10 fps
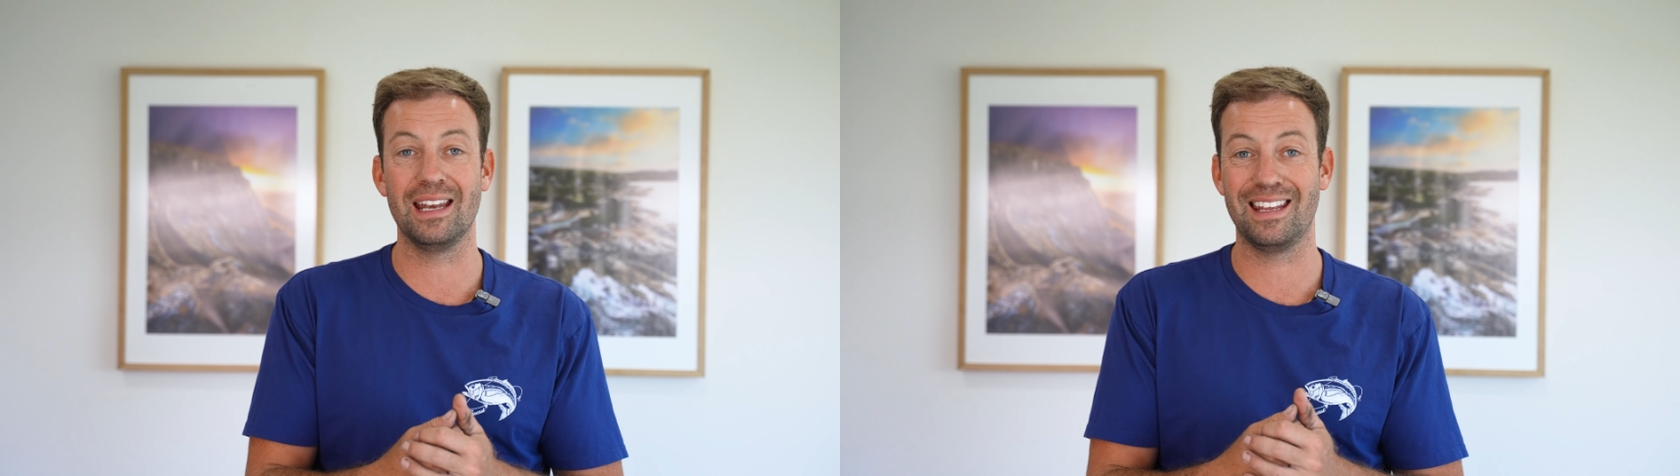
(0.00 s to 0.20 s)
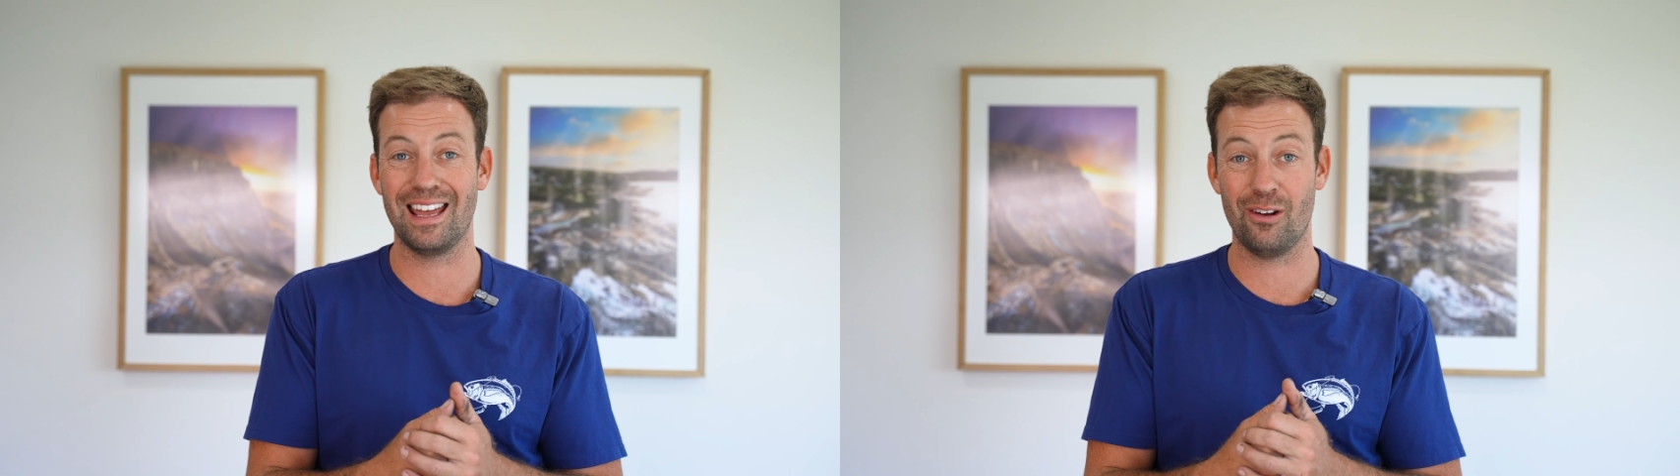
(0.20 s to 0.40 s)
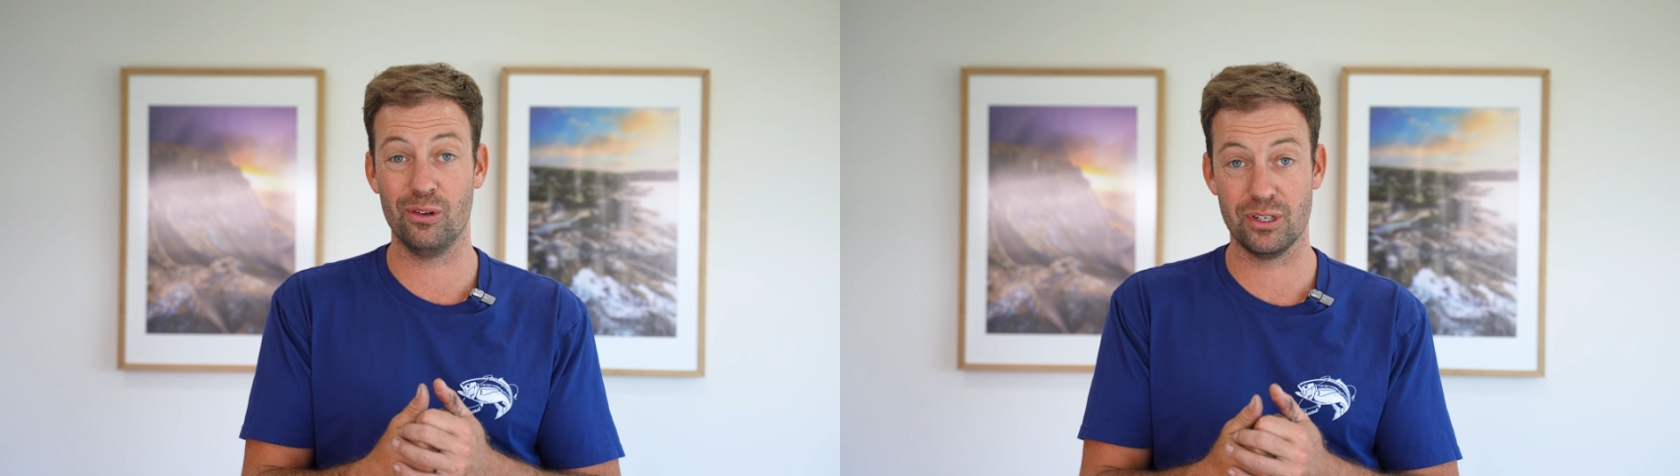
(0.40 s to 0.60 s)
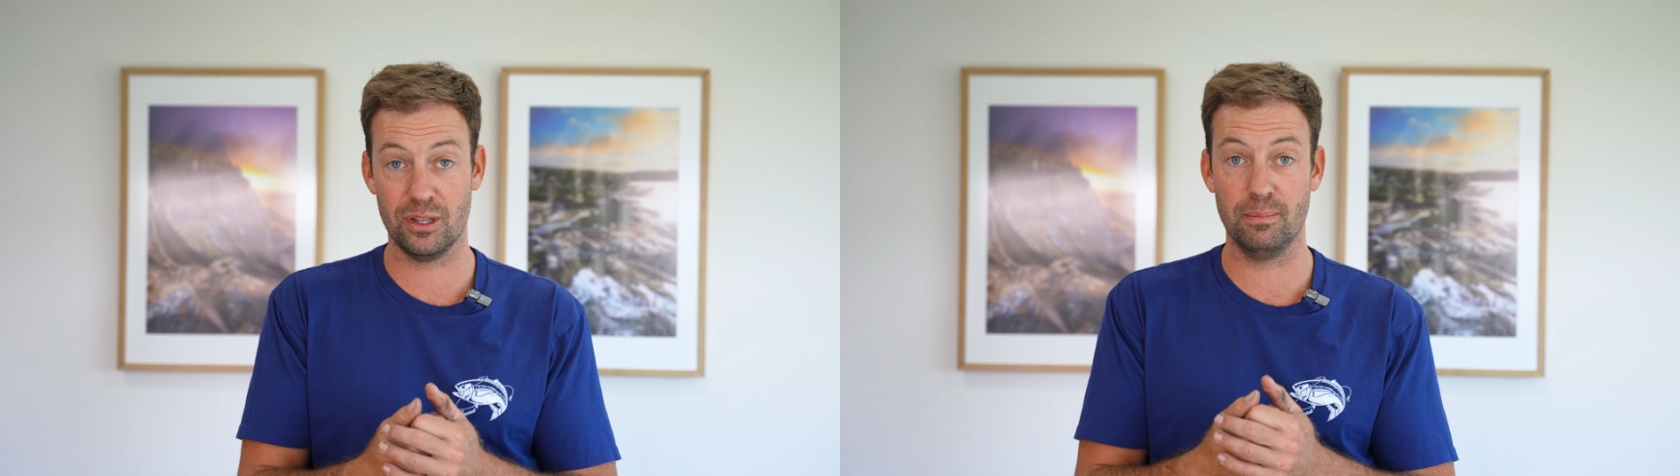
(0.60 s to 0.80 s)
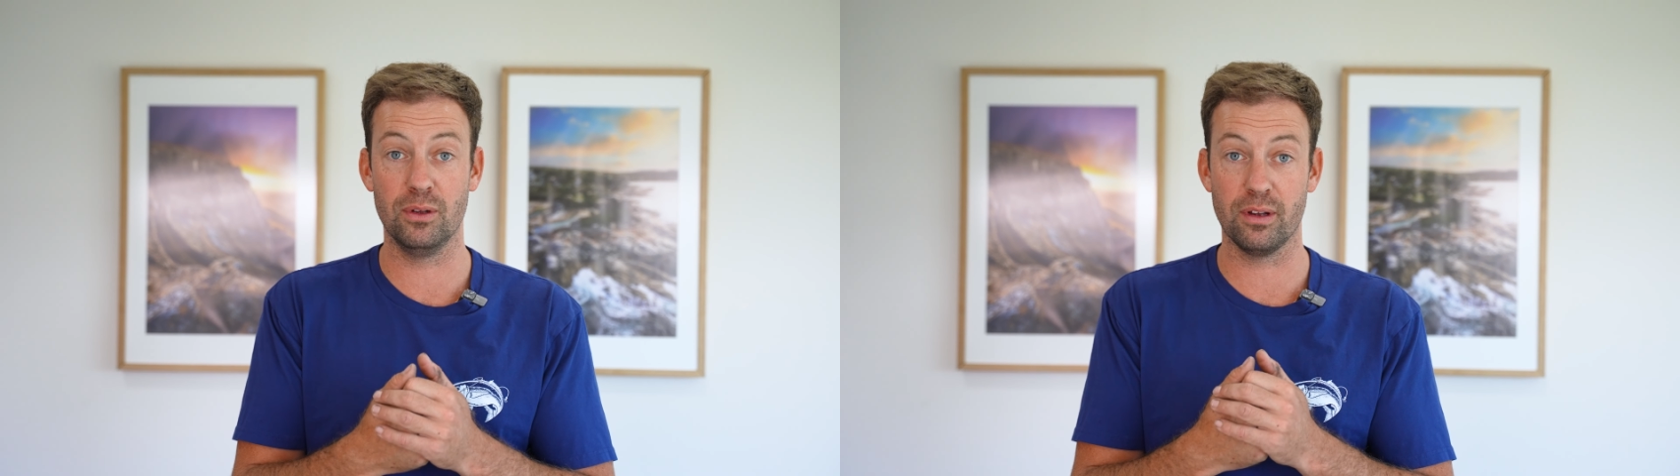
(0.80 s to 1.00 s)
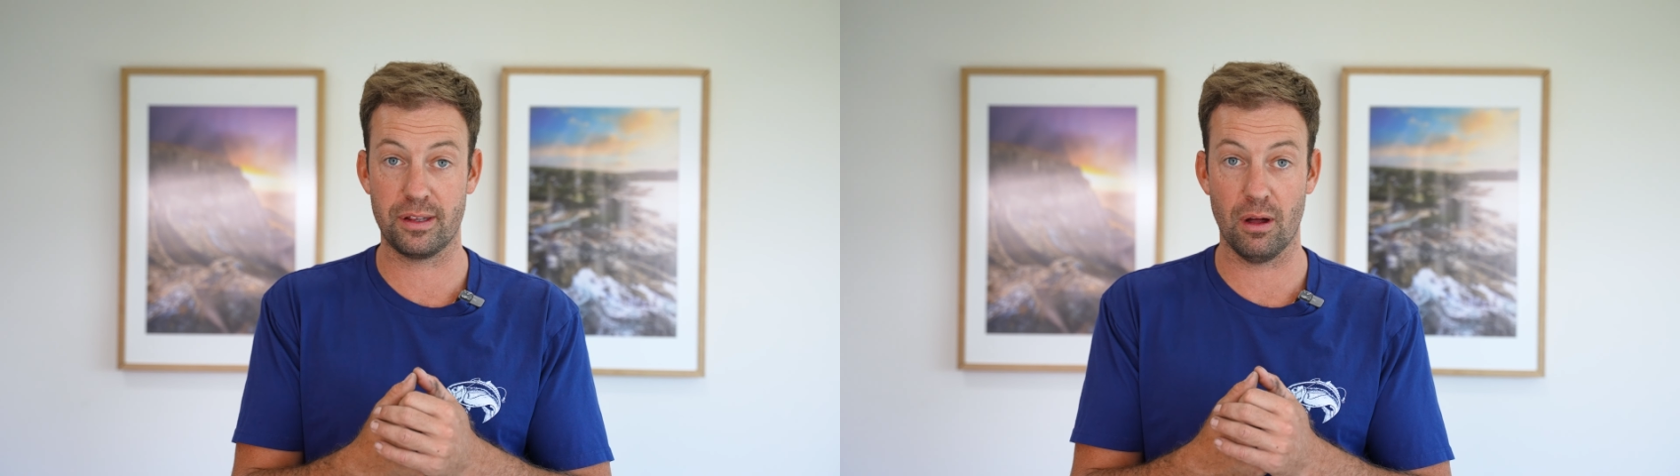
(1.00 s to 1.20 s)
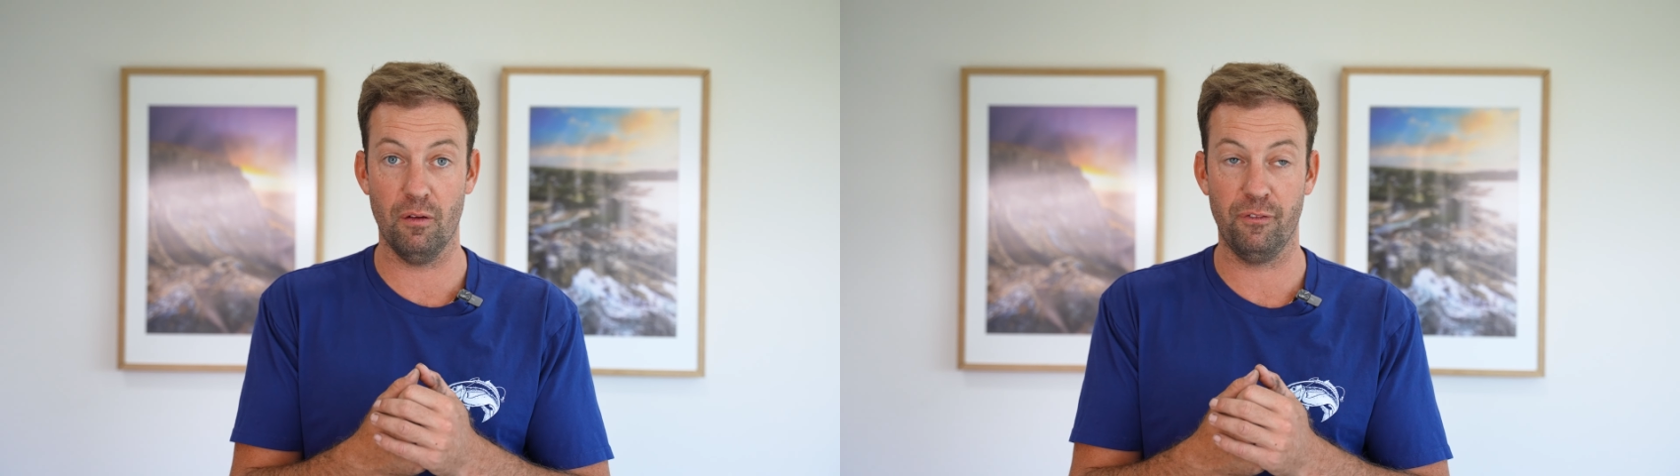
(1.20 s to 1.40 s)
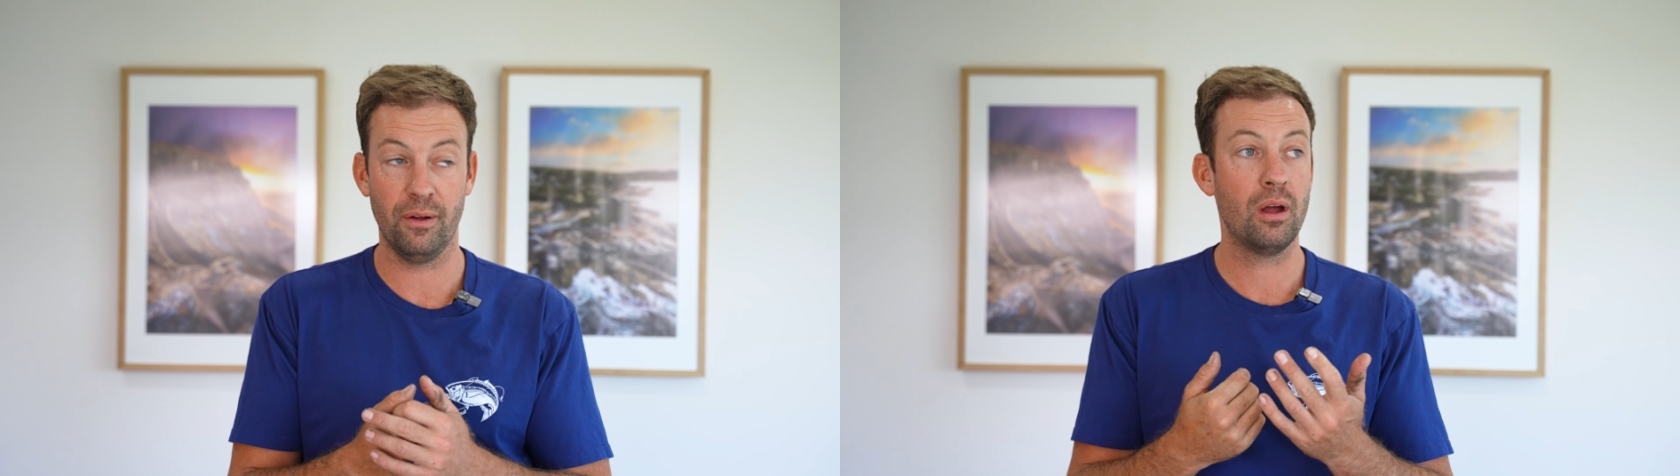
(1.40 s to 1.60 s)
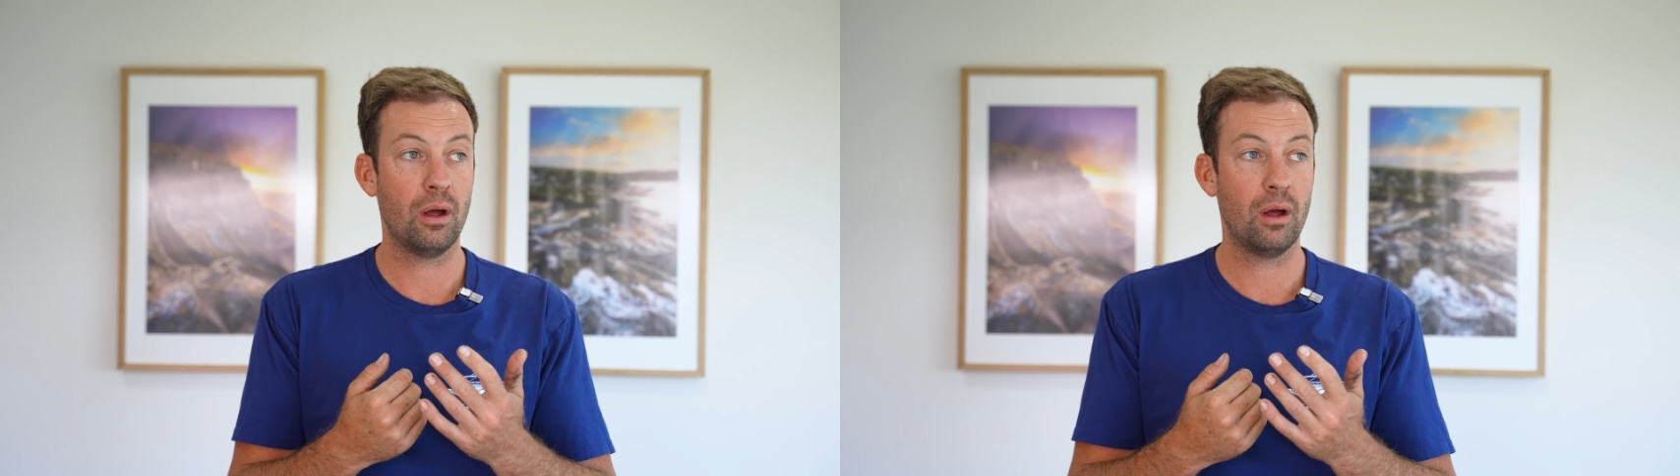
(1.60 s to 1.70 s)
and get onto them yourself.